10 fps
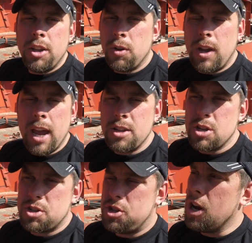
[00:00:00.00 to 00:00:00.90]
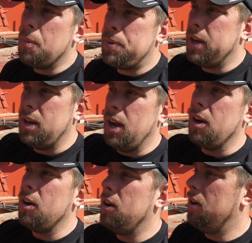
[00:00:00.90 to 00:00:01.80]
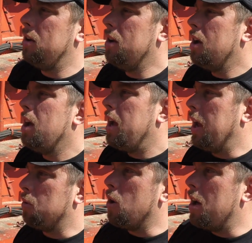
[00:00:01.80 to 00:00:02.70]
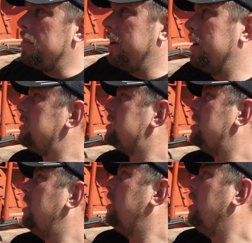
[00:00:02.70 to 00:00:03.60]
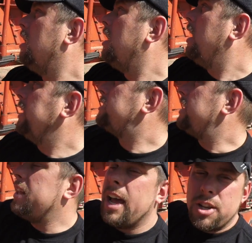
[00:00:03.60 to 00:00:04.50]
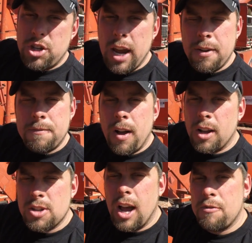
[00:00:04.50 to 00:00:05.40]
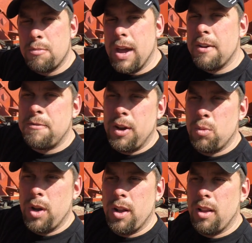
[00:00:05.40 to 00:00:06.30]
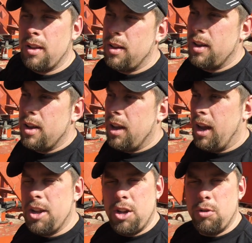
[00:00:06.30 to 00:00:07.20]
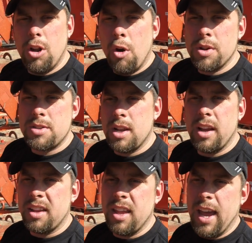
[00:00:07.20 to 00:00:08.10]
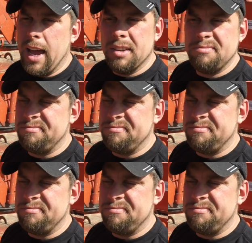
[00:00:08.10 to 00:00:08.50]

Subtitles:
You can't just jump in there and run this and say that chain falls off from that feed wheel and you notice it like that.